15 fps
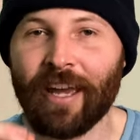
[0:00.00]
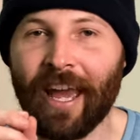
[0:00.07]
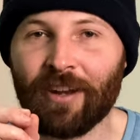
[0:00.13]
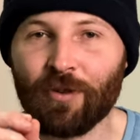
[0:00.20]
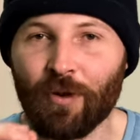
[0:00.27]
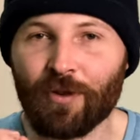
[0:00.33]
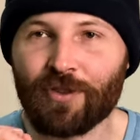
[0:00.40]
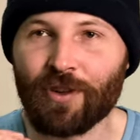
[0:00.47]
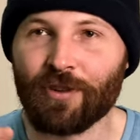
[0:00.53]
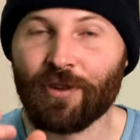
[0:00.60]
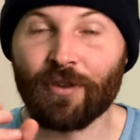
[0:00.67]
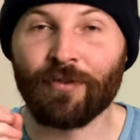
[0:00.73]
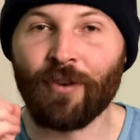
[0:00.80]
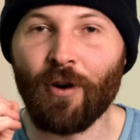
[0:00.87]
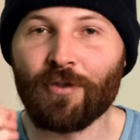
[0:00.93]
And also,
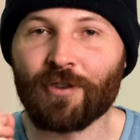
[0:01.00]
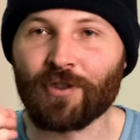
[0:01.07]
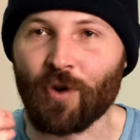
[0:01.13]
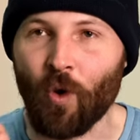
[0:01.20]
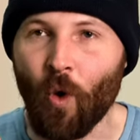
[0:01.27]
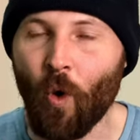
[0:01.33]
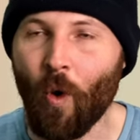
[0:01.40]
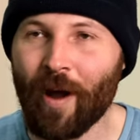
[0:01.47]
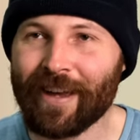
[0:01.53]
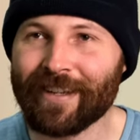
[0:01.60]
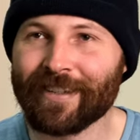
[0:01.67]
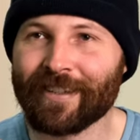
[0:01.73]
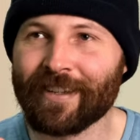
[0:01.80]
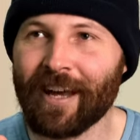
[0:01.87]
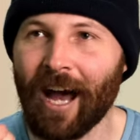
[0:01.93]
your vote is
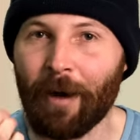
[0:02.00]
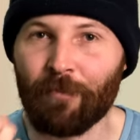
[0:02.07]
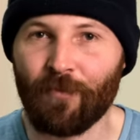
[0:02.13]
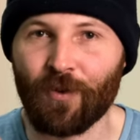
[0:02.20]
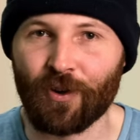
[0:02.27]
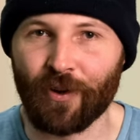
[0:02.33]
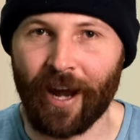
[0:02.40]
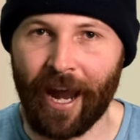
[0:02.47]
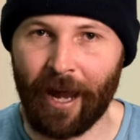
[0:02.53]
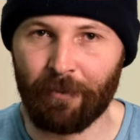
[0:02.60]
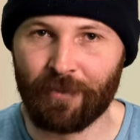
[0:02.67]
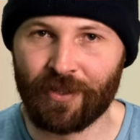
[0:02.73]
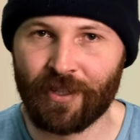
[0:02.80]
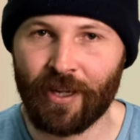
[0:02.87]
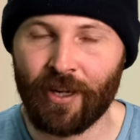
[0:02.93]
always up for
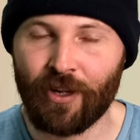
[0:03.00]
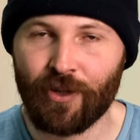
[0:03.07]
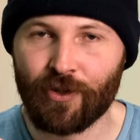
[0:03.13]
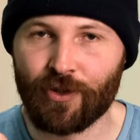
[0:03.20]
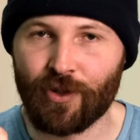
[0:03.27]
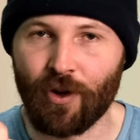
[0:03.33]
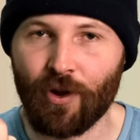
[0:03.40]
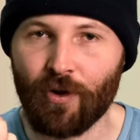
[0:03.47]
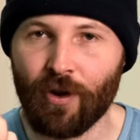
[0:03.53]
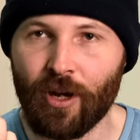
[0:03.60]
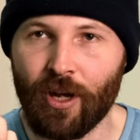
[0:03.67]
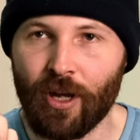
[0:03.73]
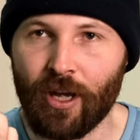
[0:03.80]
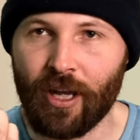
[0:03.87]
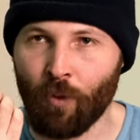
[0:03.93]
grabs. So
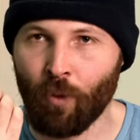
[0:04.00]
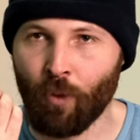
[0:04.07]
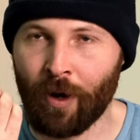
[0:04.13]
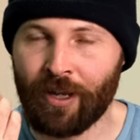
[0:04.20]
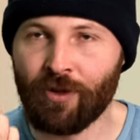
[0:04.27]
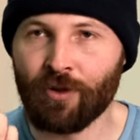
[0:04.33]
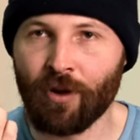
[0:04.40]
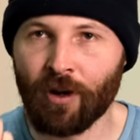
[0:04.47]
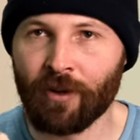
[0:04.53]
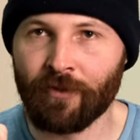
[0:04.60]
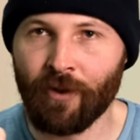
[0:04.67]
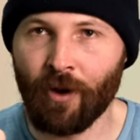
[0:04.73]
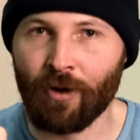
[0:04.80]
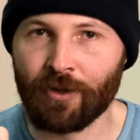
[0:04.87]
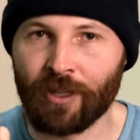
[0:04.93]
when you go to
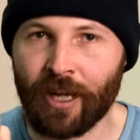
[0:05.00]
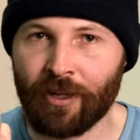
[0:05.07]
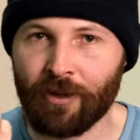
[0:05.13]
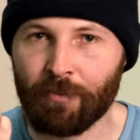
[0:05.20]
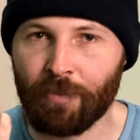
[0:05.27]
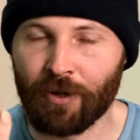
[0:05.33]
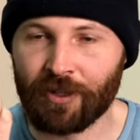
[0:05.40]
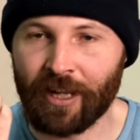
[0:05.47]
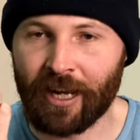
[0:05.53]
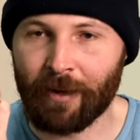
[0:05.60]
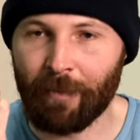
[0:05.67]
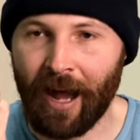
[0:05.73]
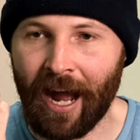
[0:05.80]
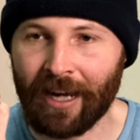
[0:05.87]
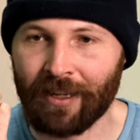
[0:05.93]
vote and you put down a
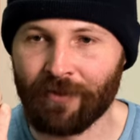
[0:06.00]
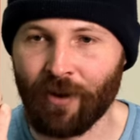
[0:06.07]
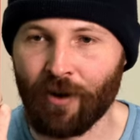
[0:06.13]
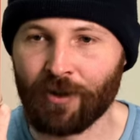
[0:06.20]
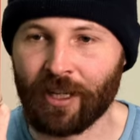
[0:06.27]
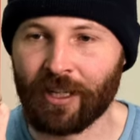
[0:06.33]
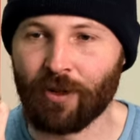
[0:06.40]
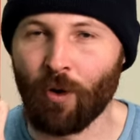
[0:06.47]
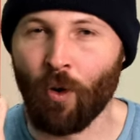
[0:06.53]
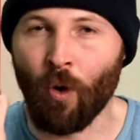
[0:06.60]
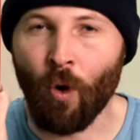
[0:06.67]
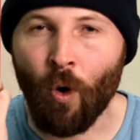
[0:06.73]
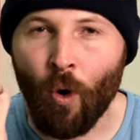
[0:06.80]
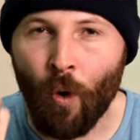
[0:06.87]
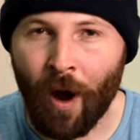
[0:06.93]
party vote, it
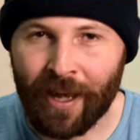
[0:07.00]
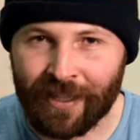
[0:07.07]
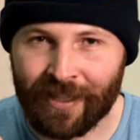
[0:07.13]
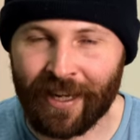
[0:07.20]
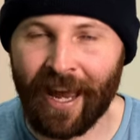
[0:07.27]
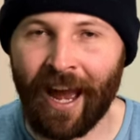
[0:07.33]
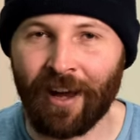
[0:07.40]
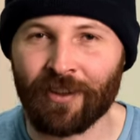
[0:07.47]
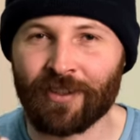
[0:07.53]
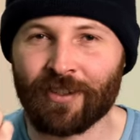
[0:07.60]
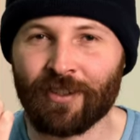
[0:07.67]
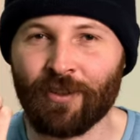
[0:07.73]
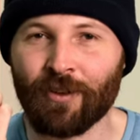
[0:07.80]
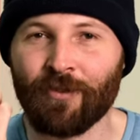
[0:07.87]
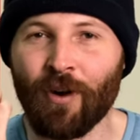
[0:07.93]
always counts.
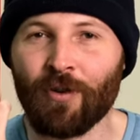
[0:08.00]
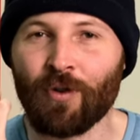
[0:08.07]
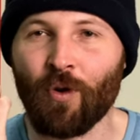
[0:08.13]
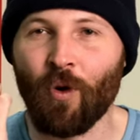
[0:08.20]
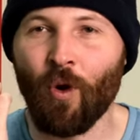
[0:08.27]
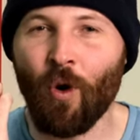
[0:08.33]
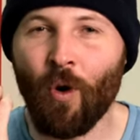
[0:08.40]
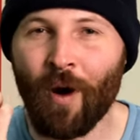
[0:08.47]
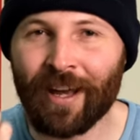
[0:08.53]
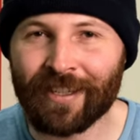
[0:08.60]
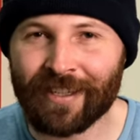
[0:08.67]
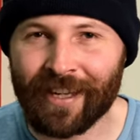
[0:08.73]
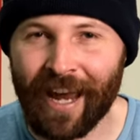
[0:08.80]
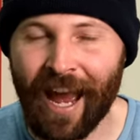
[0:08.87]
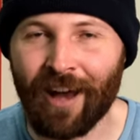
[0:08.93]
Your vote
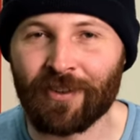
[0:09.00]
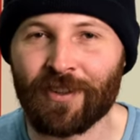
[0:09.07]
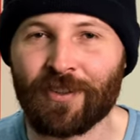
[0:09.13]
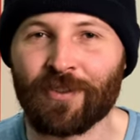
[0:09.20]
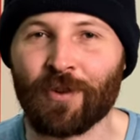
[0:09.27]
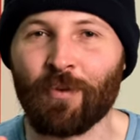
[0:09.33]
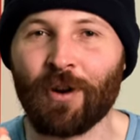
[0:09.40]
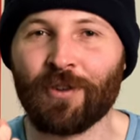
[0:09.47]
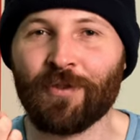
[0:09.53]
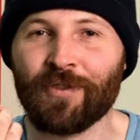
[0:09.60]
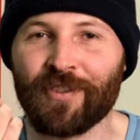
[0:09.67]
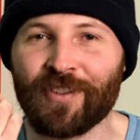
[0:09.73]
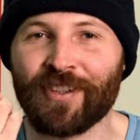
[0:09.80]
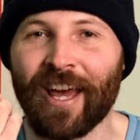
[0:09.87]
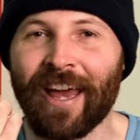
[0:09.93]
always counts, so what you
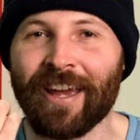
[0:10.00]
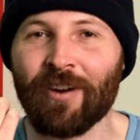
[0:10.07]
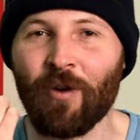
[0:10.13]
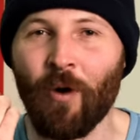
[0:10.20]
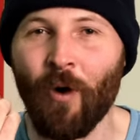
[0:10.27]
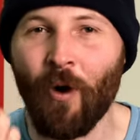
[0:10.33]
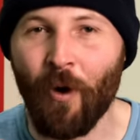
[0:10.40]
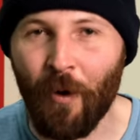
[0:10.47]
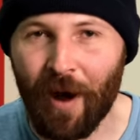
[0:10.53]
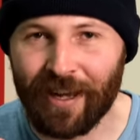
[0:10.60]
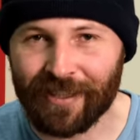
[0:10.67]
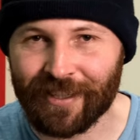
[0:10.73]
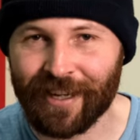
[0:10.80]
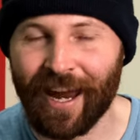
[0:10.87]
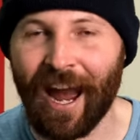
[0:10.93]
say
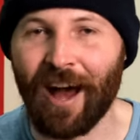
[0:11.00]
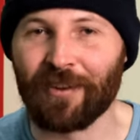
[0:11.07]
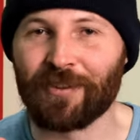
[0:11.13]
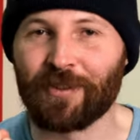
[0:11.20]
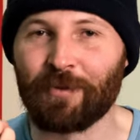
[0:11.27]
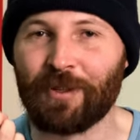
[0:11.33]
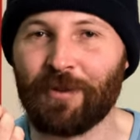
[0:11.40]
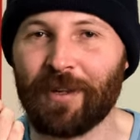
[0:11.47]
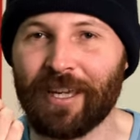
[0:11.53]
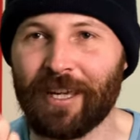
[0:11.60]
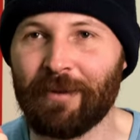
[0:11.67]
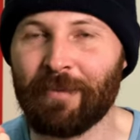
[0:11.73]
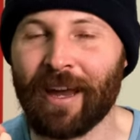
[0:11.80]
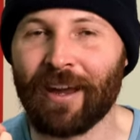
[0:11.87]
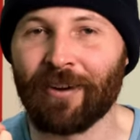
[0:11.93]
always counts. So when you
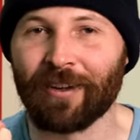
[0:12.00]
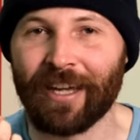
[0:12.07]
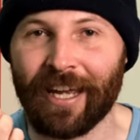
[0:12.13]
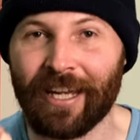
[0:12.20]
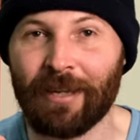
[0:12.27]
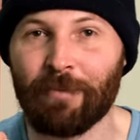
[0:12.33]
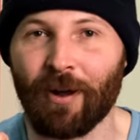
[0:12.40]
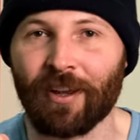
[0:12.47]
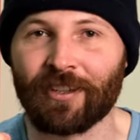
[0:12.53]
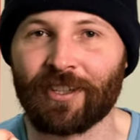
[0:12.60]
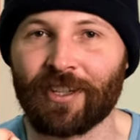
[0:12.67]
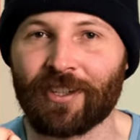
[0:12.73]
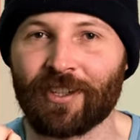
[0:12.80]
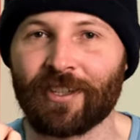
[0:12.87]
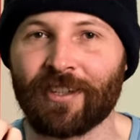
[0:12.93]
email any
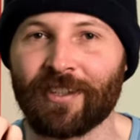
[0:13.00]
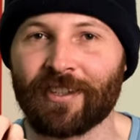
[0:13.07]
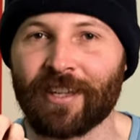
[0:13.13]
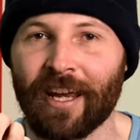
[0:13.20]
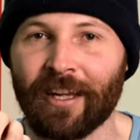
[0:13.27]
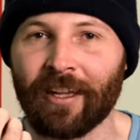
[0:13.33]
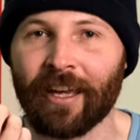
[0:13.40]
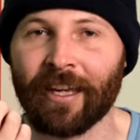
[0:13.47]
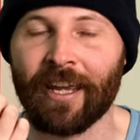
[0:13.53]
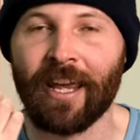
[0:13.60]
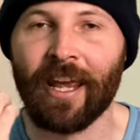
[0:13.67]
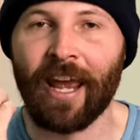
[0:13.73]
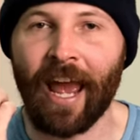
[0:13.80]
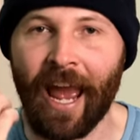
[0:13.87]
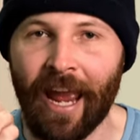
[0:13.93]
politician and say, like,
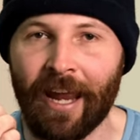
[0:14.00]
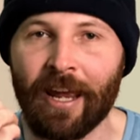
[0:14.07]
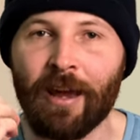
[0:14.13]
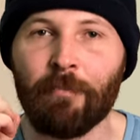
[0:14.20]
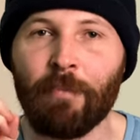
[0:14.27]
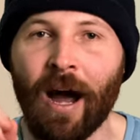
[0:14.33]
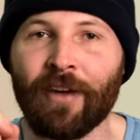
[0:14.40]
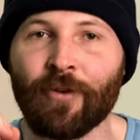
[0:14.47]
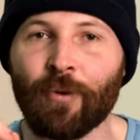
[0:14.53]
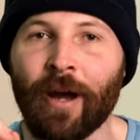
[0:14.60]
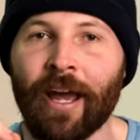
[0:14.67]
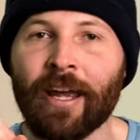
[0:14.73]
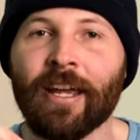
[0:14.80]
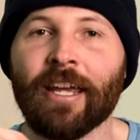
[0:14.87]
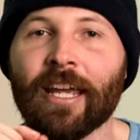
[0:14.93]
hey, by the
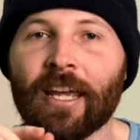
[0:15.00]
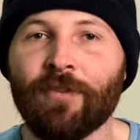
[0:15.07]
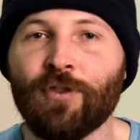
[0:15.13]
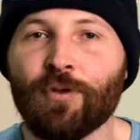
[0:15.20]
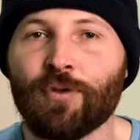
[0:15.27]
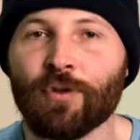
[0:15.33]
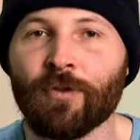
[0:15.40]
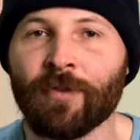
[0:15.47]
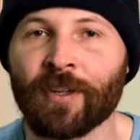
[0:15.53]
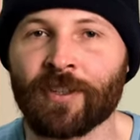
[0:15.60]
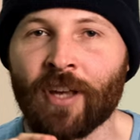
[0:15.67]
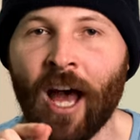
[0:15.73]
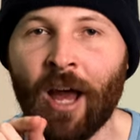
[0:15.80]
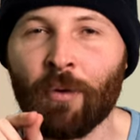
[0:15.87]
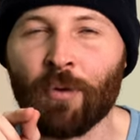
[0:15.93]
way, if you do
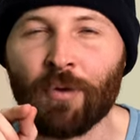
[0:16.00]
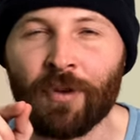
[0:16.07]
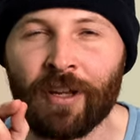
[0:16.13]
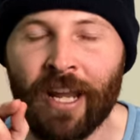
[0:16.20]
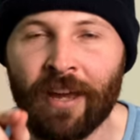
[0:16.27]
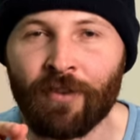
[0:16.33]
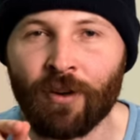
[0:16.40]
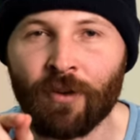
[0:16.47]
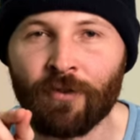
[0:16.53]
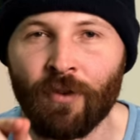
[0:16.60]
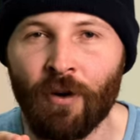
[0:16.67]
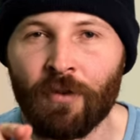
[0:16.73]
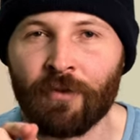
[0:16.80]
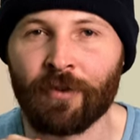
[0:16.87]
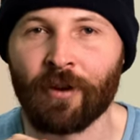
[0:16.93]
this, I will never
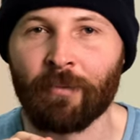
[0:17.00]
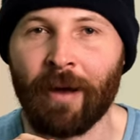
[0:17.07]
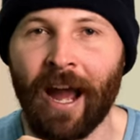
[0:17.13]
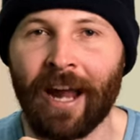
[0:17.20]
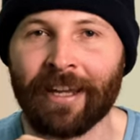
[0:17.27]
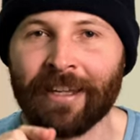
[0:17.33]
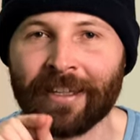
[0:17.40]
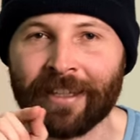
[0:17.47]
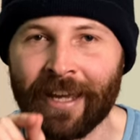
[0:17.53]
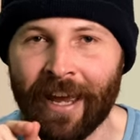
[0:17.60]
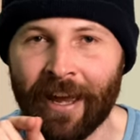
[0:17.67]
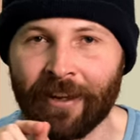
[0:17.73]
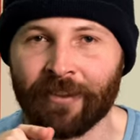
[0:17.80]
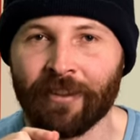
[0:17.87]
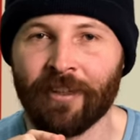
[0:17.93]
vote for your party
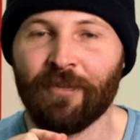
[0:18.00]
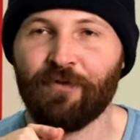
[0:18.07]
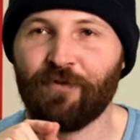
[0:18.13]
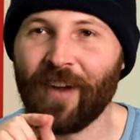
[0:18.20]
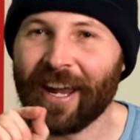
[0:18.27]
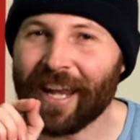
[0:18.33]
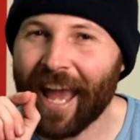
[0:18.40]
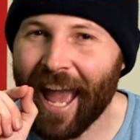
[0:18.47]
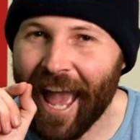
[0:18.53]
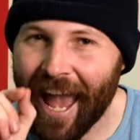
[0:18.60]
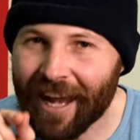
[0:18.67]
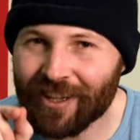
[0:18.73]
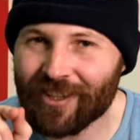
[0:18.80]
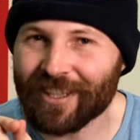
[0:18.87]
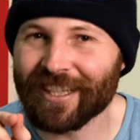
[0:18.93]
again, that
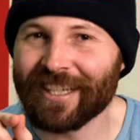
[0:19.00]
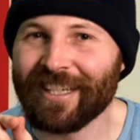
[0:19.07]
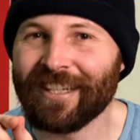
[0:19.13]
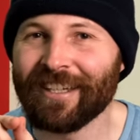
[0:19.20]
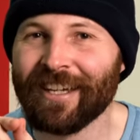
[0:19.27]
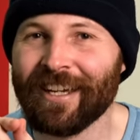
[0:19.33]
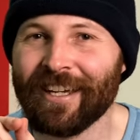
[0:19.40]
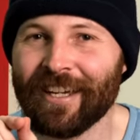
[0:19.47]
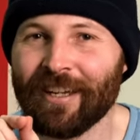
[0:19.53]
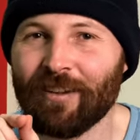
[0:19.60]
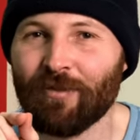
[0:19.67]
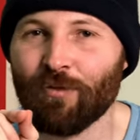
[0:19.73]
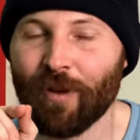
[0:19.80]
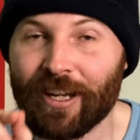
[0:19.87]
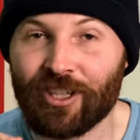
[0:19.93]
actually
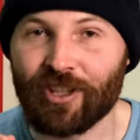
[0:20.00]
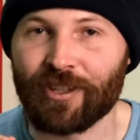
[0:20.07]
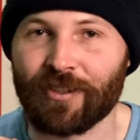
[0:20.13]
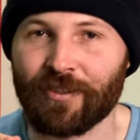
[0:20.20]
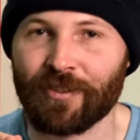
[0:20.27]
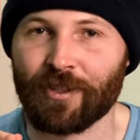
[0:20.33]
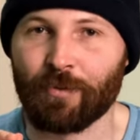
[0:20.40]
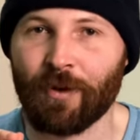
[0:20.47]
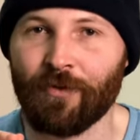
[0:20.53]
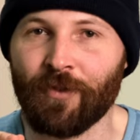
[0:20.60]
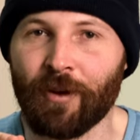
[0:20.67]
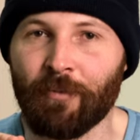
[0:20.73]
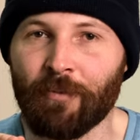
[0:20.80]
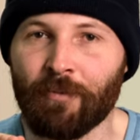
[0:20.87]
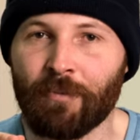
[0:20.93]
registers with
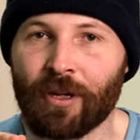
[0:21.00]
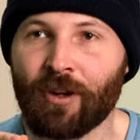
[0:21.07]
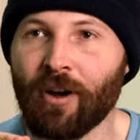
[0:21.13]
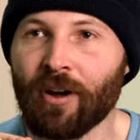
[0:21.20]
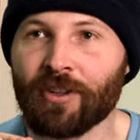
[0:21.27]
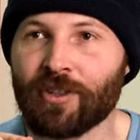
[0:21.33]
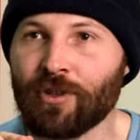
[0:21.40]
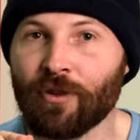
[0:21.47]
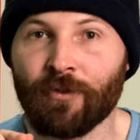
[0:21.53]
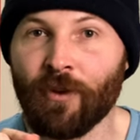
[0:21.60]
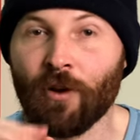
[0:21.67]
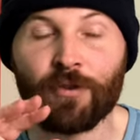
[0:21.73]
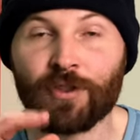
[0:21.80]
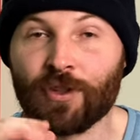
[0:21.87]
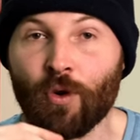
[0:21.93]
them, because your
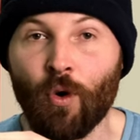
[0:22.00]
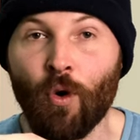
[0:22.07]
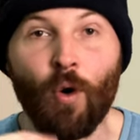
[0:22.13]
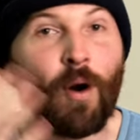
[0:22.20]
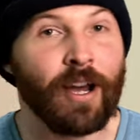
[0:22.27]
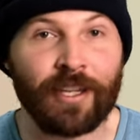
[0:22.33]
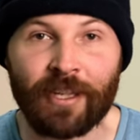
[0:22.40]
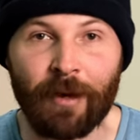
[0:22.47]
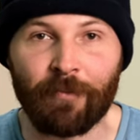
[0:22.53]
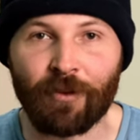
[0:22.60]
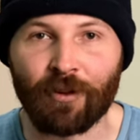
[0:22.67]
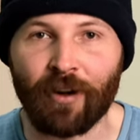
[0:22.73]
vote's always up for